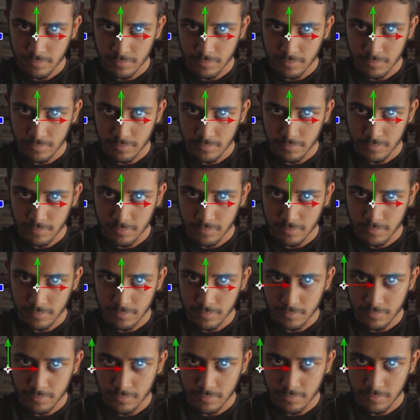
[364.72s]

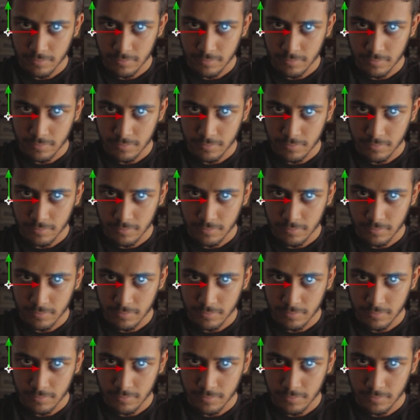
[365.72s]

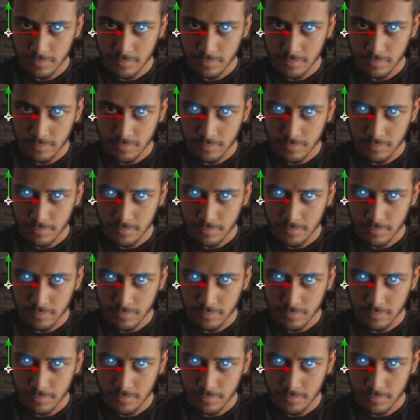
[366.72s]
(silence)